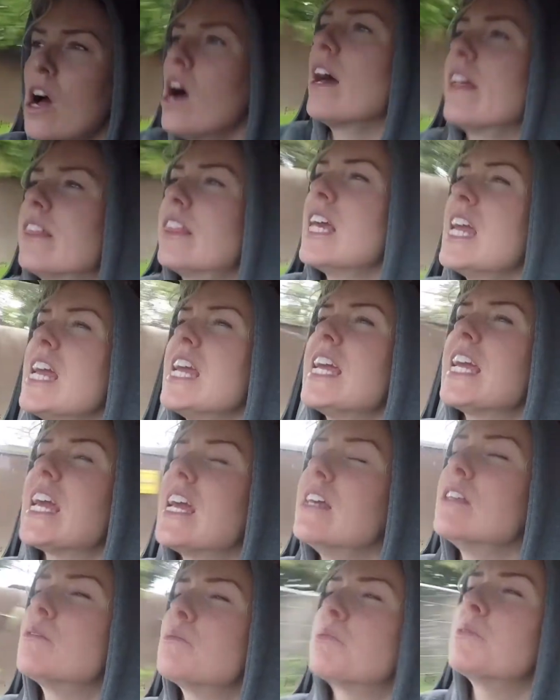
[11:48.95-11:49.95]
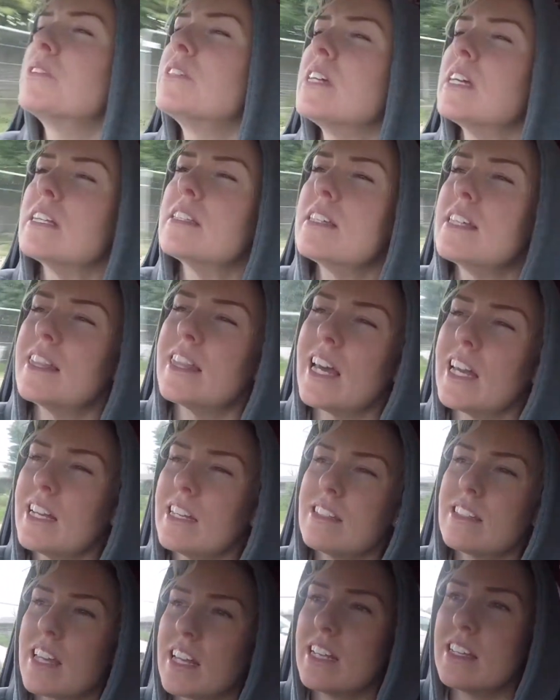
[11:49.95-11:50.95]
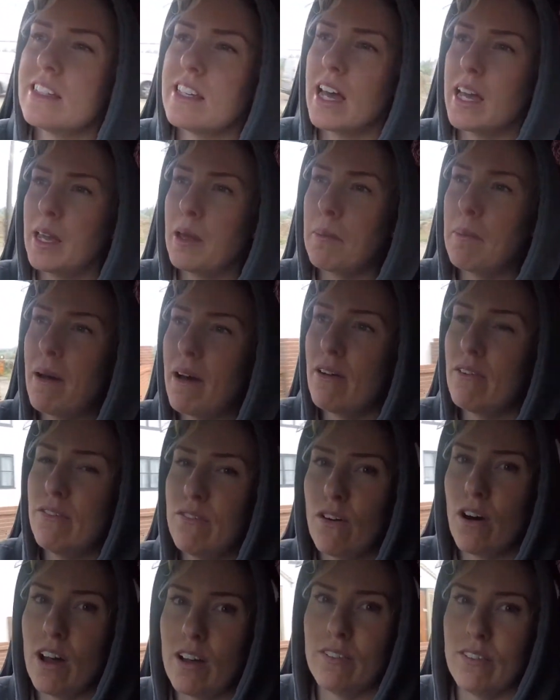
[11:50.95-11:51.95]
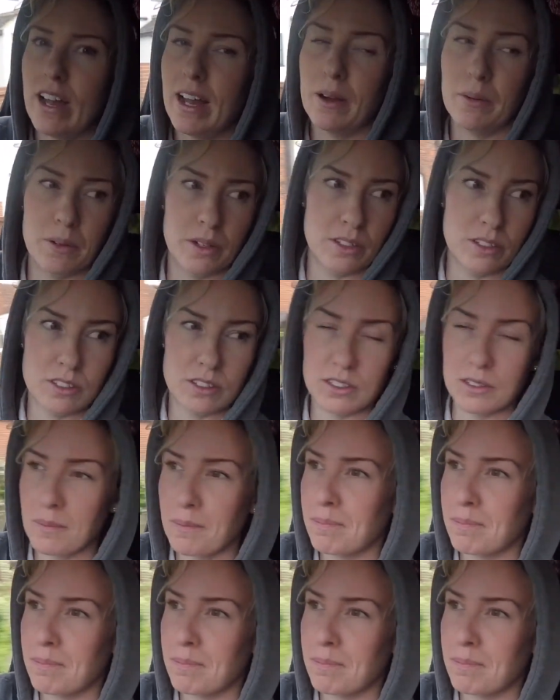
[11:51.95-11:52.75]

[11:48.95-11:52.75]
I think it's predicted that it's going to take about 5 hours.